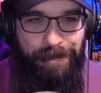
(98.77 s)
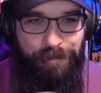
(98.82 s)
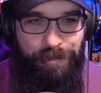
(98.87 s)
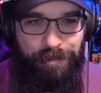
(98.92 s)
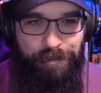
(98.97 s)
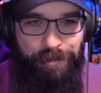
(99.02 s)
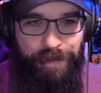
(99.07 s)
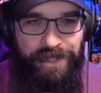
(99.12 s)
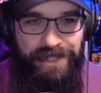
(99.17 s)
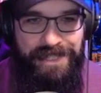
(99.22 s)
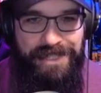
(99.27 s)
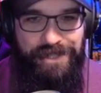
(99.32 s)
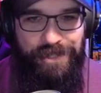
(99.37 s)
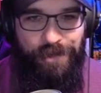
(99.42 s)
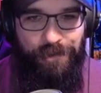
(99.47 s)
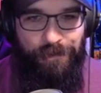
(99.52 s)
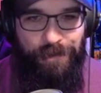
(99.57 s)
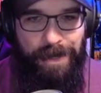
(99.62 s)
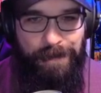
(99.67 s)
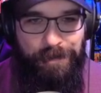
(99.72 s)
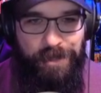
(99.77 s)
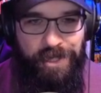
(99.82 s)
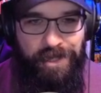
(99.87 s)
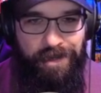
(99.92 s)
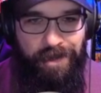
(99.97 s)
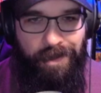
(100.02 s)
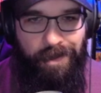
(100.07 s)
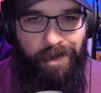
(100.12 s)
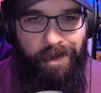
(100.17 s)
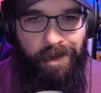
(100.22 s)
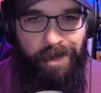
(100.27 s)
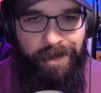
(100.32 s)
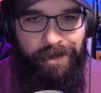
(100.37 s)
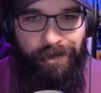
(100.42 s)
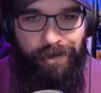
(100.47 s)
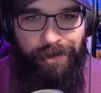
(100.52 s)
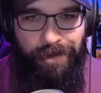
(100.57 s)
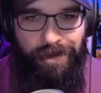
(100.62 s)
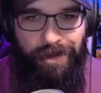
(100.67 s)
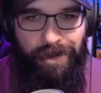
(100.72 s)
Police corruption on
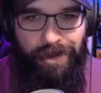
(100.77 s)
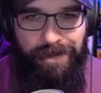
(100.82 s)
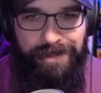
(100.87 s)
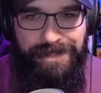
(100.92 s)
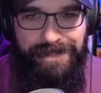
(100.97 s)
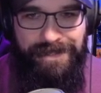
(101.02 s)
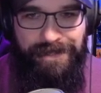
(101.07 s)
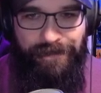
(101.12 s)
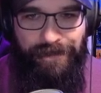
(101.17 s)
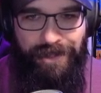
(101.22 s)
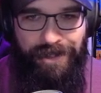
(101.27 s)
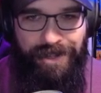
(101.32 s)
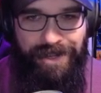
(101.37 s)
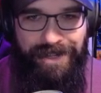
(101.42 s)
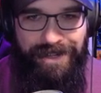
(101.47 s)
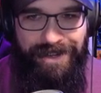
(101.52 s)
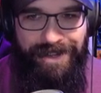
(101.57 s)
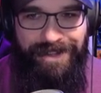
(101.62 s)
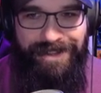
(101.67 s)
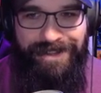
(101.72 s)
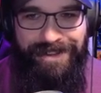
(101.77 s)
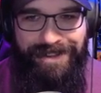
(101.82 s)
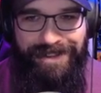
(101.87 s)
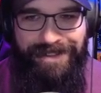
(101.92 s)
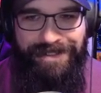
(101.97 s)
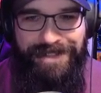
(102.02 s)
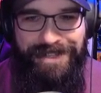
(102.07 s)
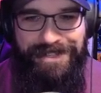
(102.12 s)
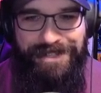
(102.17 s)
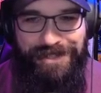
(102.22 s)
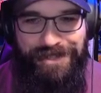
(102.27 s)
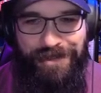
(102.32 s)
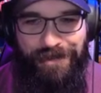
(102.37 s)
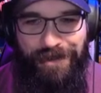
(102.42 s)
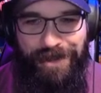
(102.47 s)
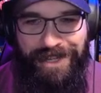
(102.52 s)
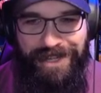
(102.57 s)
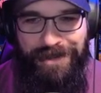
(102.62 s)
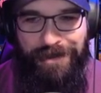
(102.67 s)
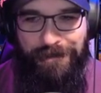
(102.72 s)
or still on. This is
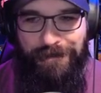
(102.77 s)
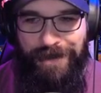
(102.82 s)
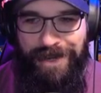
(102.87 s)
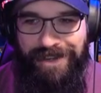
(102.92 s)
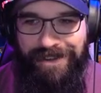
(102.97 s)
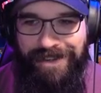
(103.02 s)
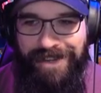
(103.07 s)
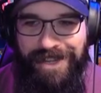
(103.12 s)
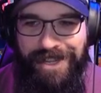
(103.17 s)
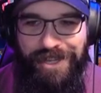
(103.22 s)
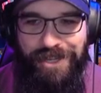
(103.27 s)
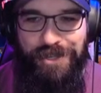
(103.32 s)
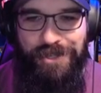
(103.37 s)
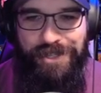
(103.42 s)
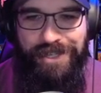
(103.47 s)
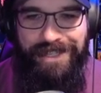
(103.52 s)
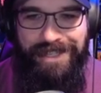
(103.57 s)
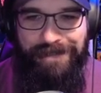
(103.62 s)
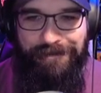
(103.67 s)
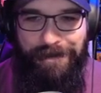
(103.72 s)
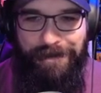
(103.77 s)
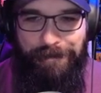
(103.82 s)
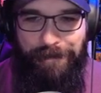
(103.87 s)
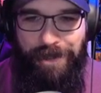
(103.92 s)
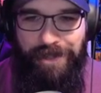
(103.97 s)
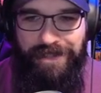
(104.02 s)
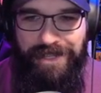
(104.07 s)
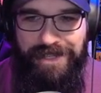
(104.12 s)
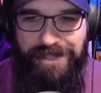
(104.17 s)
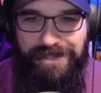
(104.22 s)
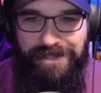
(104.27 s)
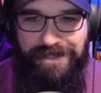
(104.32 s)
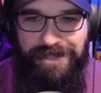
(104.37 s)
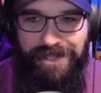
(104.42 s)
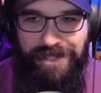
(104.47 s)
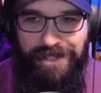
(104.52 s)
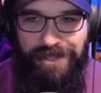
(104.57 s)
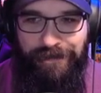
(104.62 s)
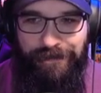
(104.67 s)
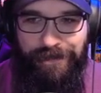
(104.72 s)
going nowhere. You should give up on this.
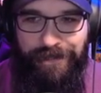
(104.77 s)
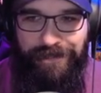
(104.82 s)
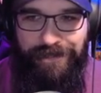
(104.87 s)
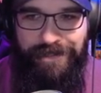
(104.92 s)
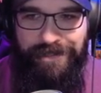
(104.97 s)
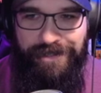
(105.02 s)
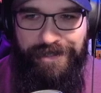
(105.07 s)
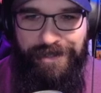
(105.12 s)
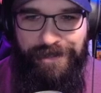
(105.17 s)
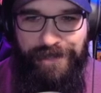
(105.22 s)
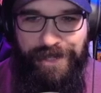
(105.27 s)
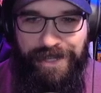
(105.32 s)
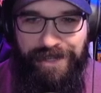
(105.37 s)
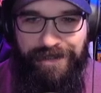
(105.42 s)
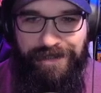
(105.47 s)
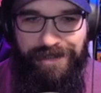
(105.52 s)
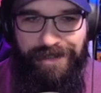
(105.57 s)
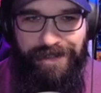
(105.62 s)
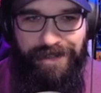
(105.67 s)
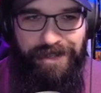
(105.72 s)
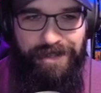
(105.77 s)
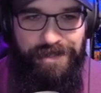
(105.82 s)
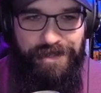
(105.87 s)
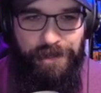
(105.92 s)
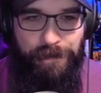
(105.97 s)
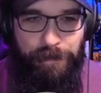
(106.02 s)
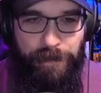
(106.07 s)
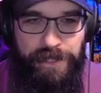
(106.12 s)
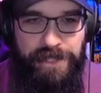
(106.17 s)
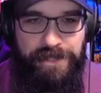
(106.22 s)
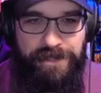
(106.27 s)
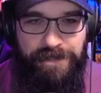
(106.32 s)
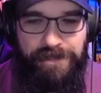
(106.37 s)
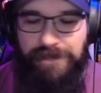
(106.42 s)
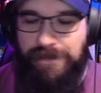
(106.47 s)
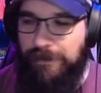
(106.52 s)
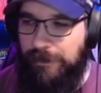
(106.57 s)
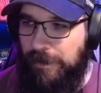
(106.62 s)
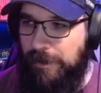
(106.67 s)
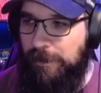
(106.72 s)
You don't learn, do you? So the
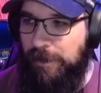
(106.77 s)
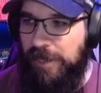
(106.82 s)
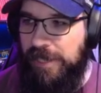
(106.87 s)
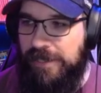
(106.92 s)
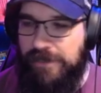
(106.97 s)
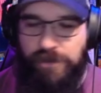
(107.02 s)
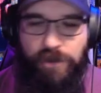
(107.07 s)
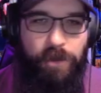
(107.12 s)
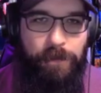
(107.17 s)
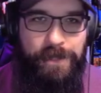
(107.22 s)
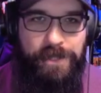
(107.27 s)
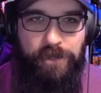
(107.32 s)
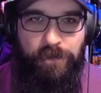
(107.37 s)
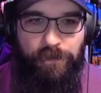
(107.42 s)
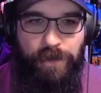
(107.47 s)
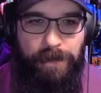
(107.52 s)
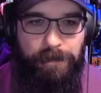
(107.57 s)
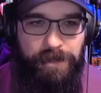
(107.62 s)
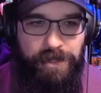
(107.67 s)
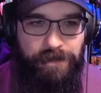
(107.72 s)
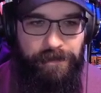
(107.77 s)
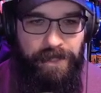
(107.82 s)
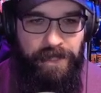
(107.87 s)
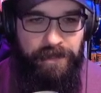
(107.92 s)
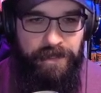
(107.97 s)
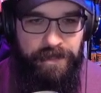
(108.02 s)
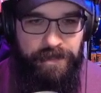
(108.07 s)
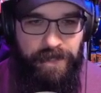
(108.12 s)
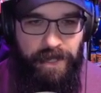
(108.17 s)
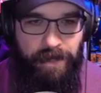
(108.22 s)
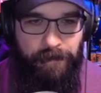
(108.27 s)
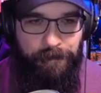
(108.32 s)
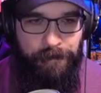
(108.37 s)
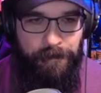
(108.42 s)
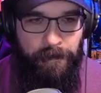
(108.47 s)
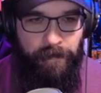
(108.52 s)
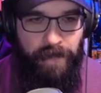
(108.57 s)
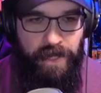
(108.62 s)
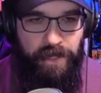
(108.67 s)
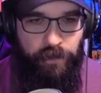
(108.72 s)
police are always corrupt in this game.
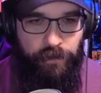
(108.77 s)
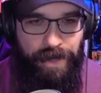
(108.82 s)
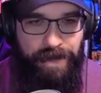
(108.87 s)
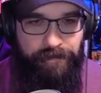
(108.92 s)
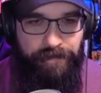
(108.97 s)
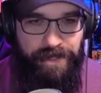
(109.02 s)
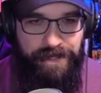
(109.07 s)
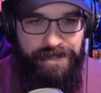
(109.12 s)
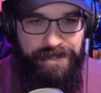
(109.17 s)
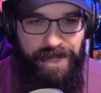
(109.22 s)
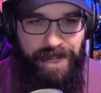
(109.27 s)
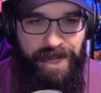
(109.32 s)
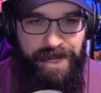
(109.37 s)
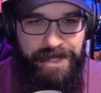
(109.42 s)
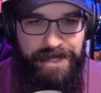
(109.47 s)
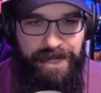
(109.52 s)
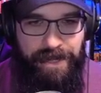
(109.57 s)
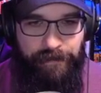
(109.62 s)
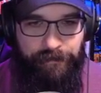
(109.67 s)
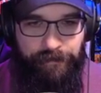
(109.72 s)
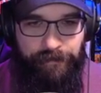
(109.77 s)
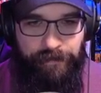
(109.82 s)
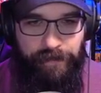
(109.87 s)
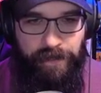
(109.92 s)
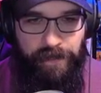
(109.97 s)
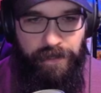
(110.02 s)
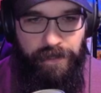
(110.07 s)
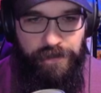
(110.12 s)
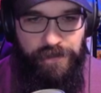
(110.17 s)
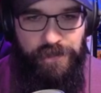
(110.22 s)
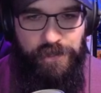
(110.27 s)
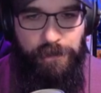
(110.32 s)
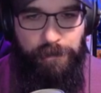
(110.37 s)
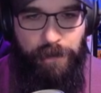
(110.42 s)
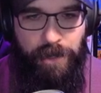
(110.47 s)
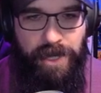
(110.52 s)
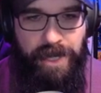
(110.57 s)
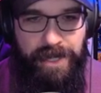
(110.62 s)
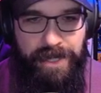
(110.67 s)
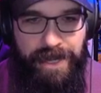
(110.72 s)
Graphics, high def,
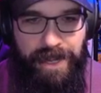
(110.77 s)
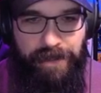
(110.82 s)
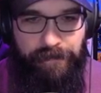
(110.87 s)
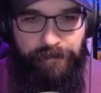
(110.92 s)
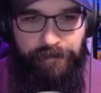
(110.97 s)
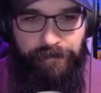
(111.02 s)
super high def.